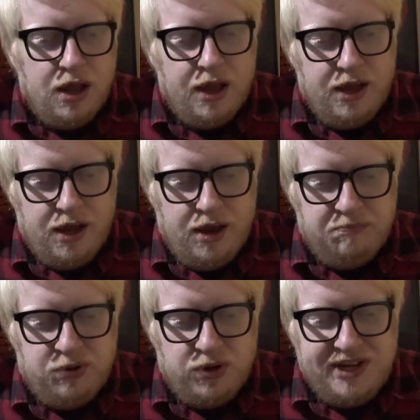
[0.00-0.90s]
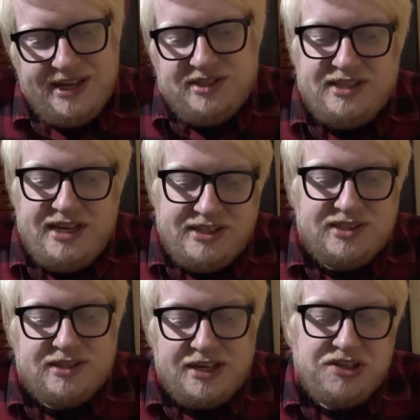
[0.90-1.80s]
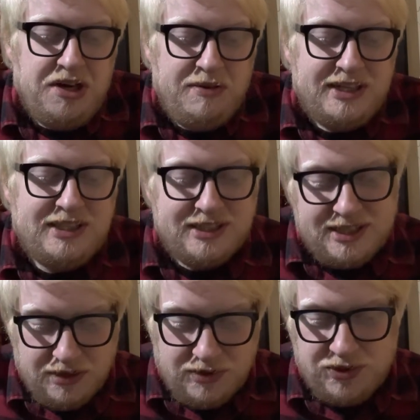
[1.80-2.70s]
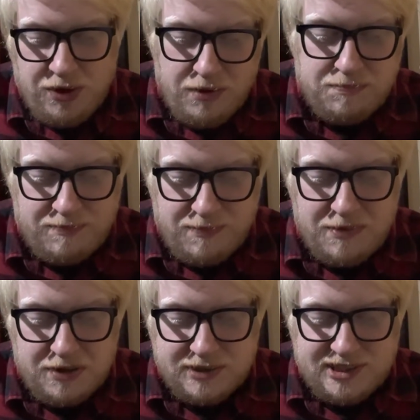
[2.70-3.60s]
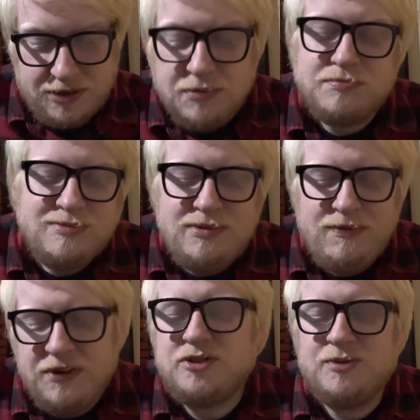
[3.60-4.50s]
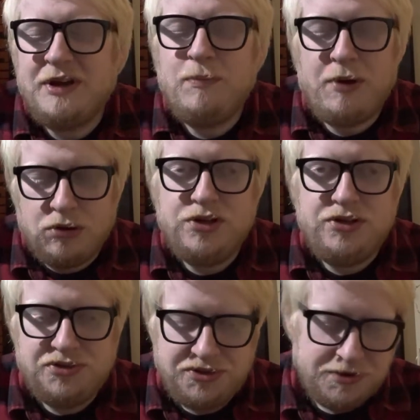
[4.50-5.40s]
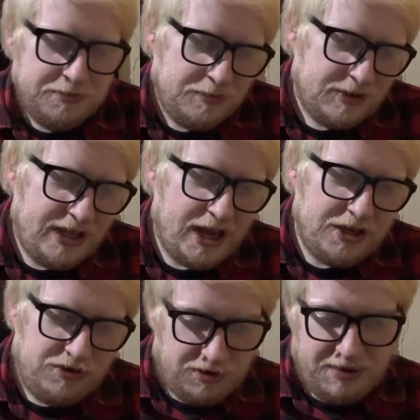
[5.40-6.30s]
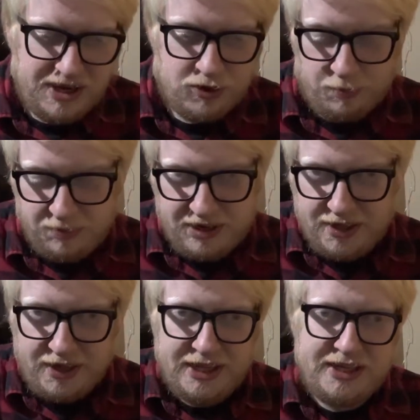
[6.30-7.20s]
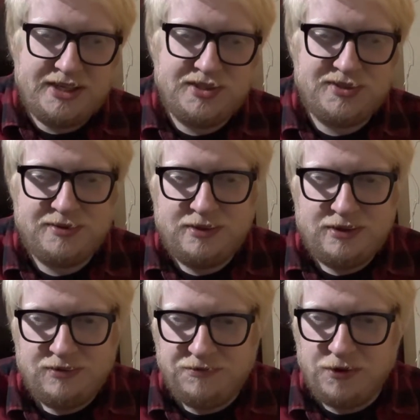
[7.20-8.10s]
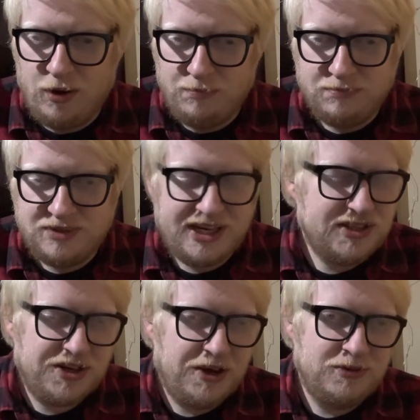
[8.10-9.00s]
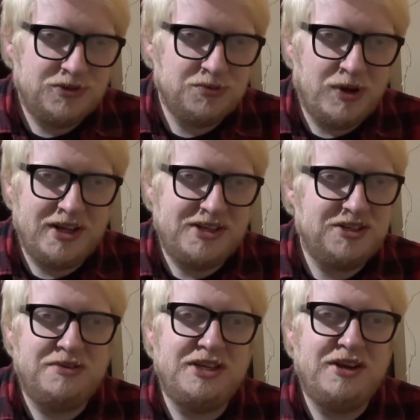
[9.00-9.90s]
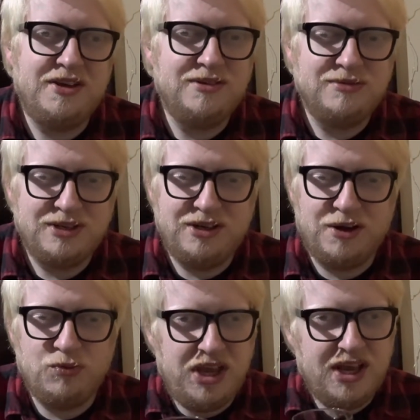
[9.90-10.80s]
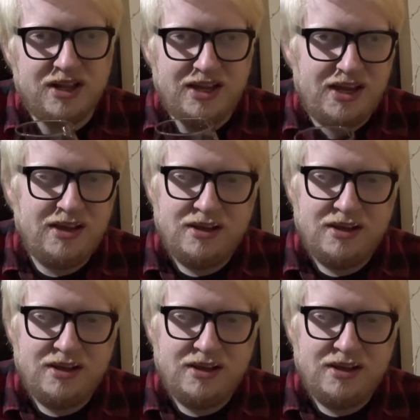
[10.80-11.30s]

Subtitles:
But it's, I don't know, it's still sort of, still feels a bit bonkers that you can pick up a beer like this from Tesco's while you're doing your, you know, weekly,